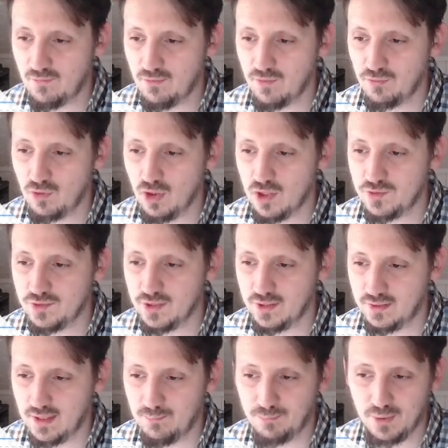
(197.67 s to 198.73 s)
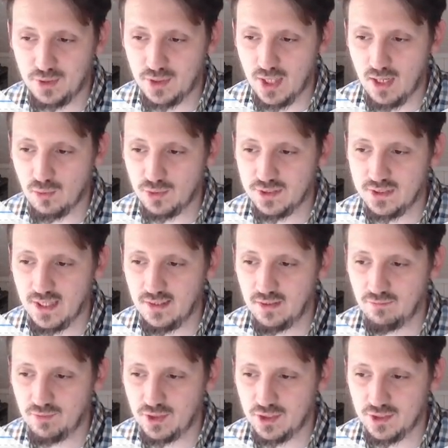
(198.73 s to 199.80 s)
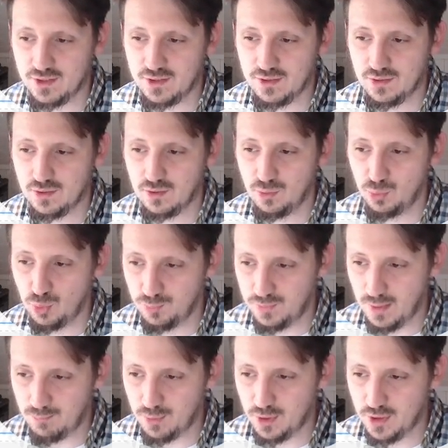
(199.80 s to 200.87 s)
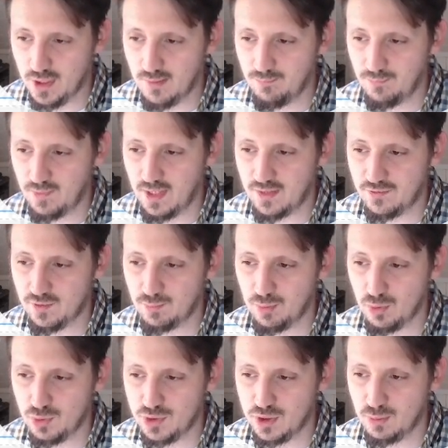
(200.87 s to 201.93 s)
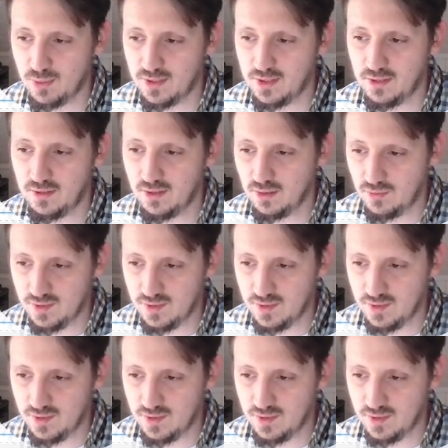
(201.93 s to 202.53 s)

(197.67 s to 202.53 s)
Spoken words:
of course, a temperature outside, which is room temperature, let's suppose 20 degrees